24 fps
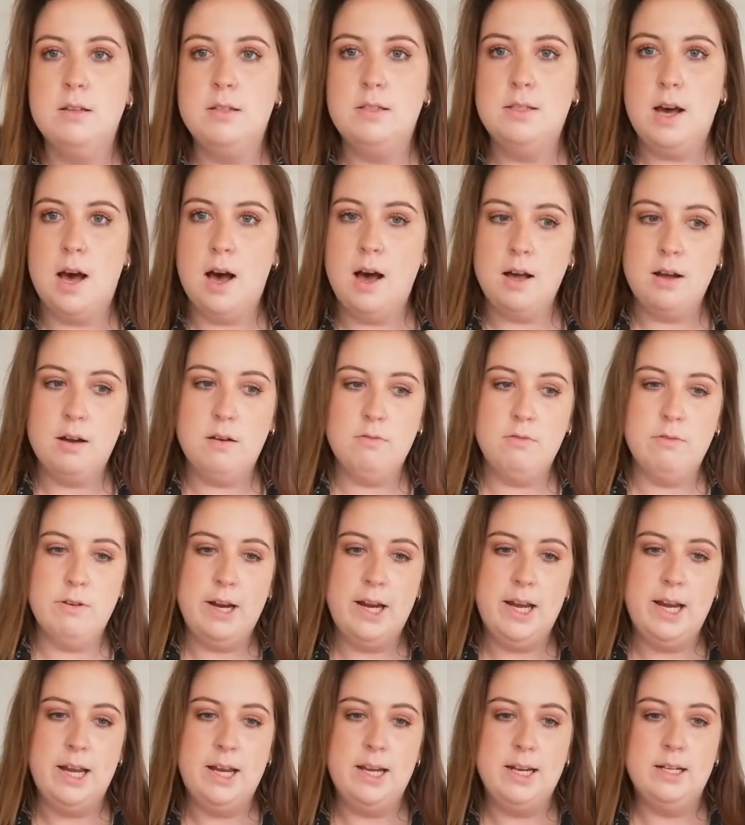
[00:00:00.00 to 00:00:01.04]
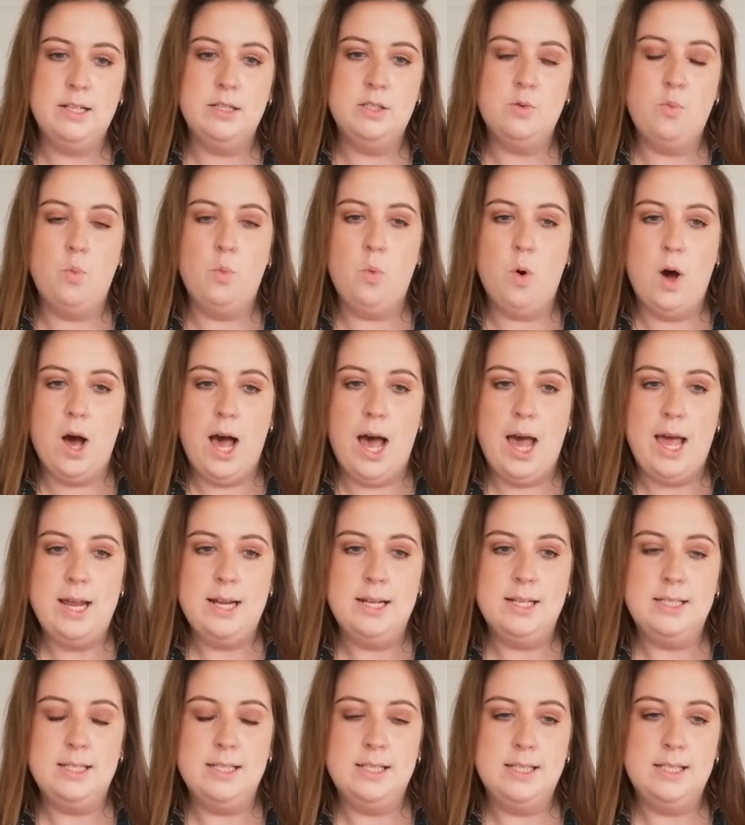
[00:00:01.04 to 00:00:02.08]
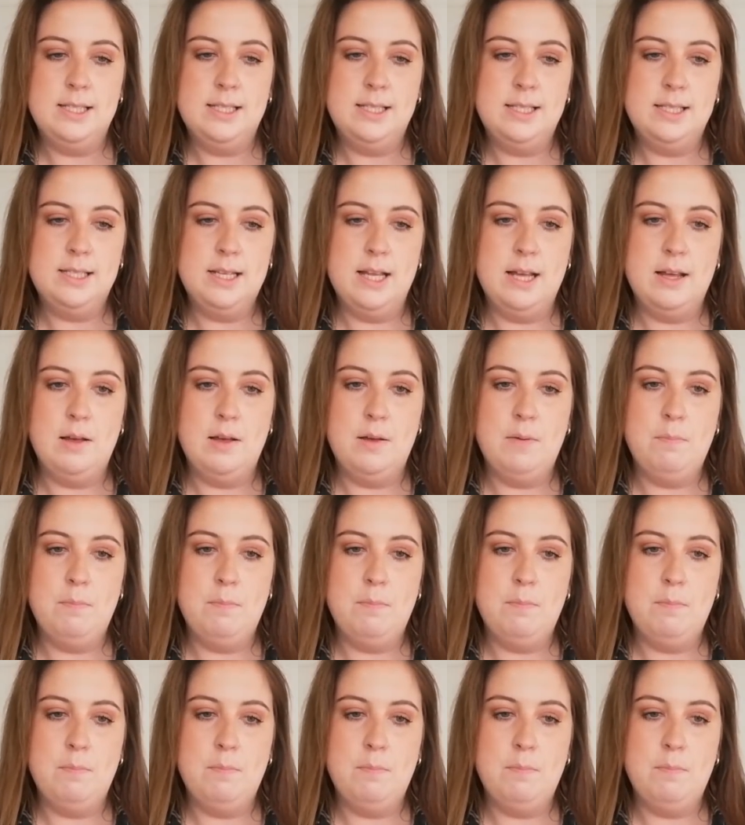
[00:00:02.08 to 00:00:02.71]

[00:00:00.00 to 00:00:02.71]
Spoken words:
dark reds, whites,